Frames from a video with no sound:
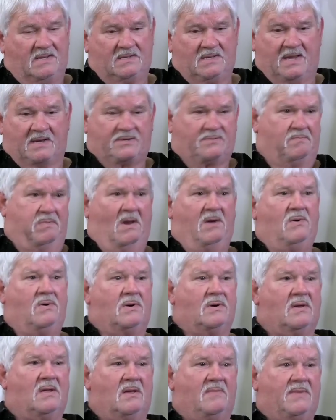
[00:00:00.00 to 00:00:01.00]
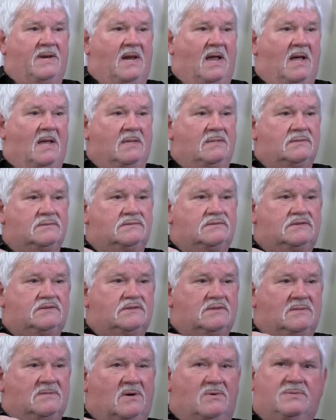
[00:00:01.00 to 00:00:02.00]
Explorer coming out.
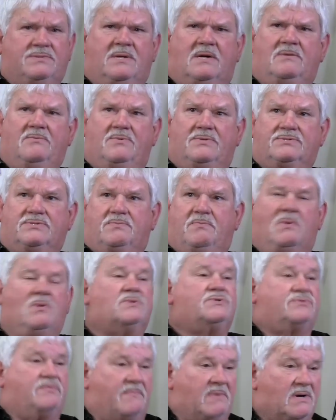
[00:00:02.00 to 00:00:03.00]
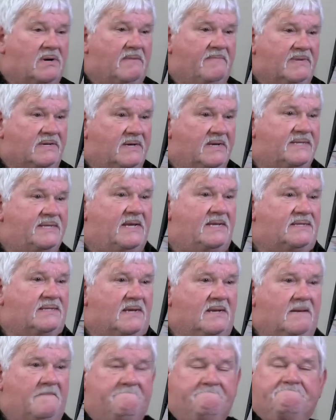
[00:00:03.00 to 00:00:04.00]
Oh, no, it was Ford Suburban at that
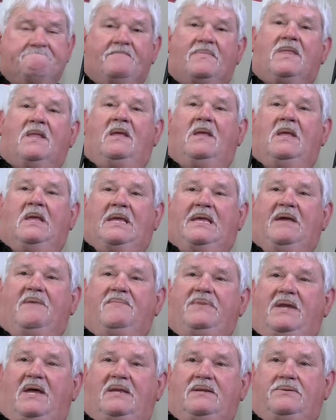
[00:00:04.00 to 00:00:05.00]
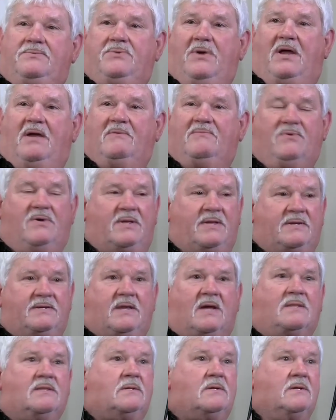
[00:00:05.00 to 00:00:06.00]
time, coming out of the driveway,
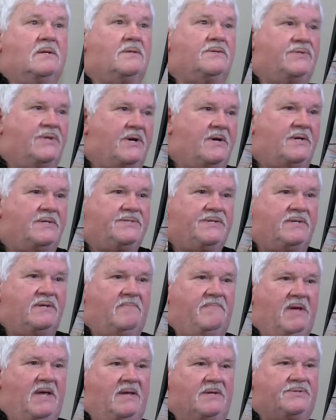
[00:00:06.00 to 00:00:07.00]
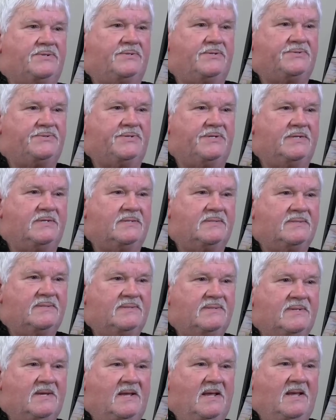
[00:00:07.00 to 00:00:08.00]
and I look, and Terry's in the passenger seat.
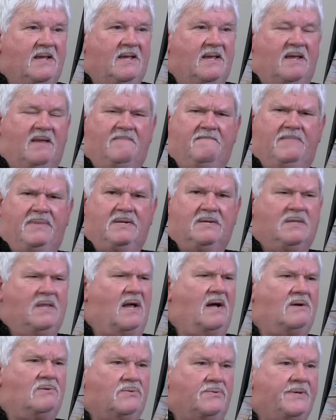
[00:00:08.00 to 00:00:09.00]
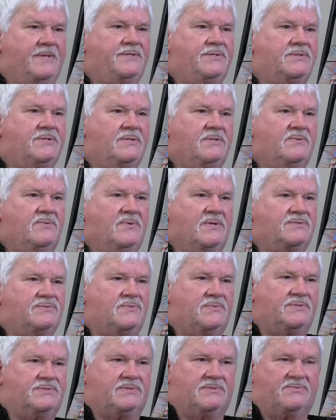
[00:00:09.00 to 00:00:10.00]
And Bill Aldrich, which
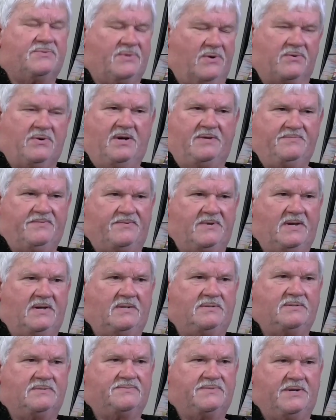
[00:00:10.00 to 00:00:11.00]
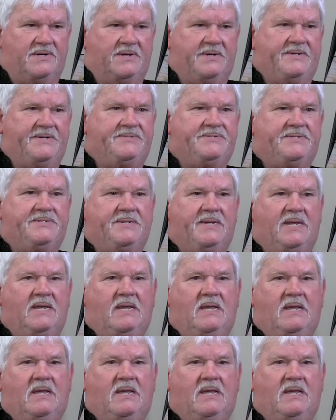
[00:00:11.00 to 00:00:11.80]
was a great friend of Terry's,